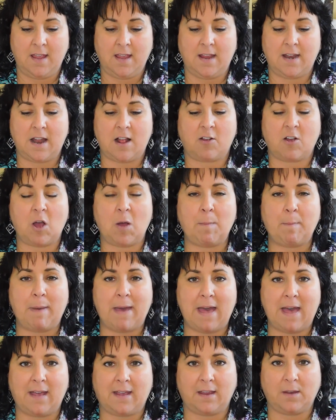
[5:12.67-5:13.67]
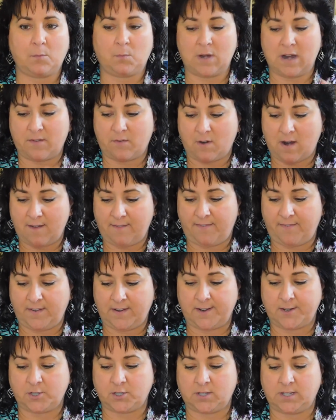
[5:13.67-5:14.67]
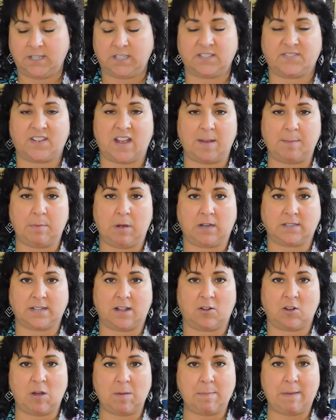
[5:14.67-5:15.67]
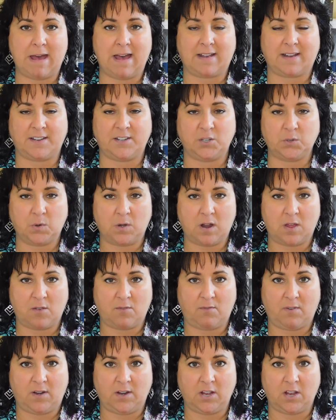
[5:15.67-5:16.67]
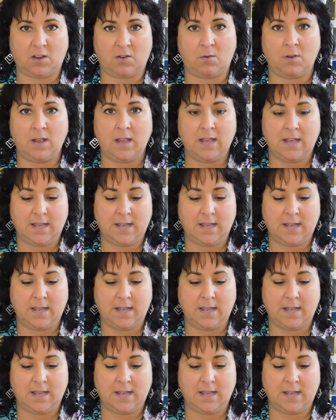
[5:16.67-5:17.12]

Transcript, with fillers: And I'll come back, whenever I finish these five books, I'll come back and do another video